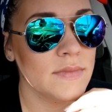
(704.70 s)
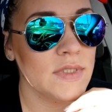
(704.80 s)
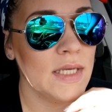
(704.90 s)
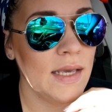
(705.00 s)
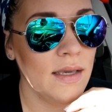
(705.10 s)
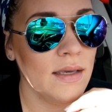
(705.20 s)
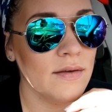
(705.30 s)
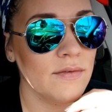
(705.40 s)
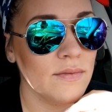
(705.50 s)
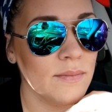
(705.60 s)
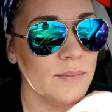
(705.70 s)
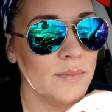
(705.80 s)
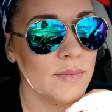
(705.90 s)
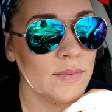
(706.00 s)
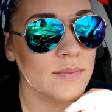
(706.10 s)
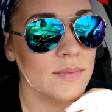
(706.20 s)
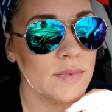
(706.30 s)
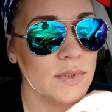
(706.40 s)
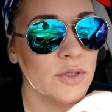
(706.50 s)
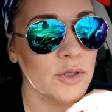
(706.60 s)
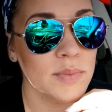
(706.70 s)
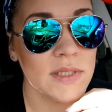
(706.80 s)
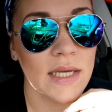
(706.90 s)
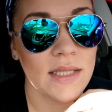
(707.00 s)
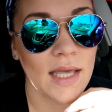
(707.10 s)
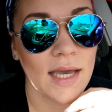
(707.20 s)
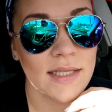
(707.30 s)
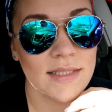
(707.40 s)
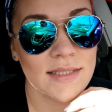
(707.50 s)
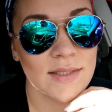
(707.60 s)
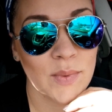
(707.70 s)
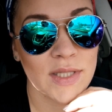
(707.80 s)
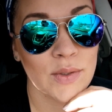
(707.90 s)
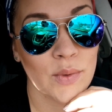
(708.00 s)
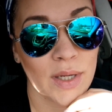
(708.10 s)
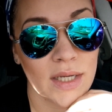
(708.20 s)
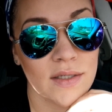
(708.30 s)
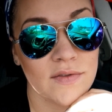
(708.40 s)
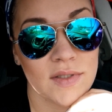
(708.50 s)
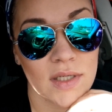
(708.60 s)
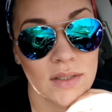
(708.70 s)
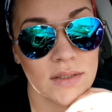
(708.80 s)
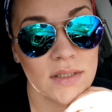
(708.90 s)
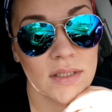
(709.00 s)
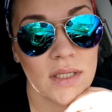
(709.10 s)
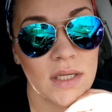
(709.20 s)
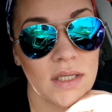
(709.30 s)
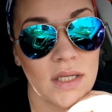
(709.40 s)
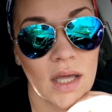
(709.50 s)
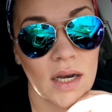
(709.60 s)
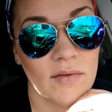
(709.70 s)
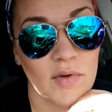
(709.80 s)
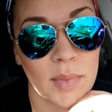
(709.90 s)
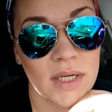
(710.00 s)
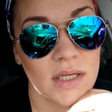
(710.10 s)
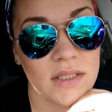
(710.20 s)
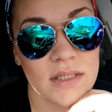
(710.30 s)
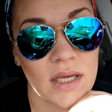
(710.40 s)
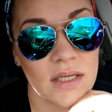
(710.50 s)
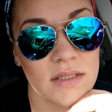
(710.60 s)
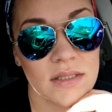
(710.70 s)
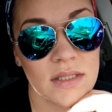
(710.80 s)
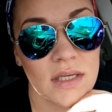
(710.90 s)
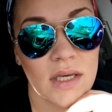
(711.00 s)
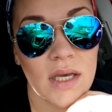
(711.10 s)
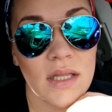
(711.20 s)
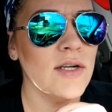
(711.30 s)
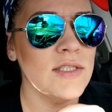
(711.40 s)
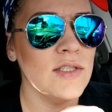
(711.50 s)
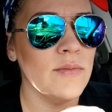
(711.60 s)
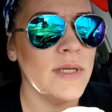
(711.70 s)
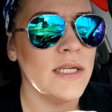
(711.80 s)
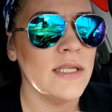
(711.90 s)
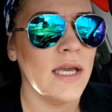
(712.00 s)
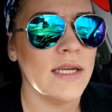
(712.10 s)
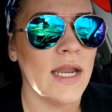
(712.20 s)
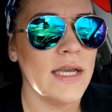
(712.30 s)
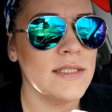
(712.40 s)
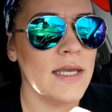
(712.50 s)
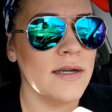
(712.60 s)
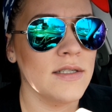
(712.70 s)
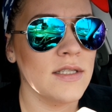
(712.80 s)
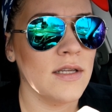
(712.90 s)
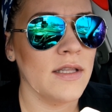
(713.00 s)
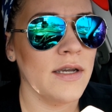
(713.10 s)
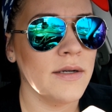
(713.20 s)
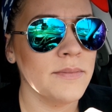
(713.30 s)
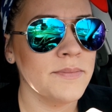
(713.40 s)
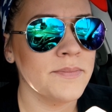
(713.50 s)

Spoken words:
Take groups like that with a grain of salt. Not everybody is nice. There's so many like naysayers on there.